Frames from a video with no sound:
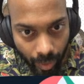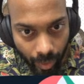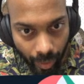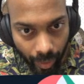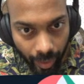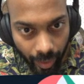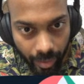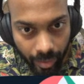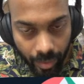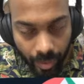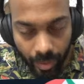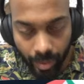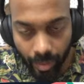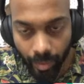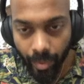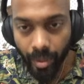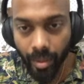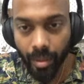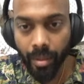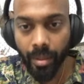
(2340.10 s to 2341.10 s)
Okay, it's
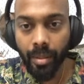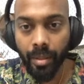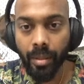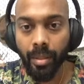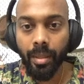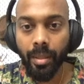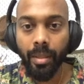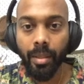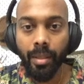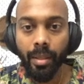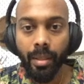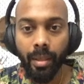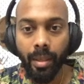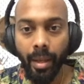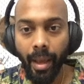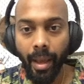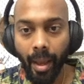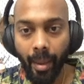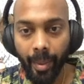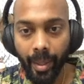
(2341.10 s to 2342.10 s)
visible.
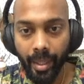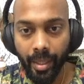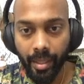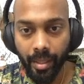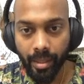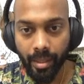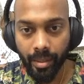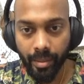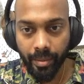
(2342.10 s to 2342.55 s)
Damn it.